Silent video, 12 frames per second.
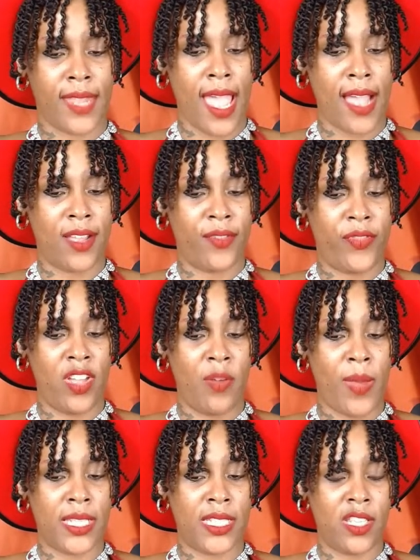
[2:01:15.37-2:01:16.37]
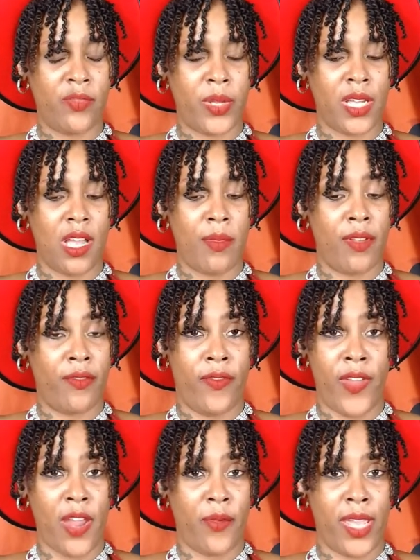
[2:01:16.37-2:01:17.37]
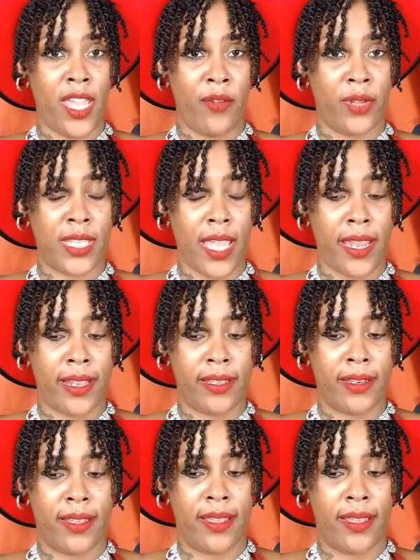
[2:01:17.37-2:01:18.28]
I could feel myself becoming very irritated.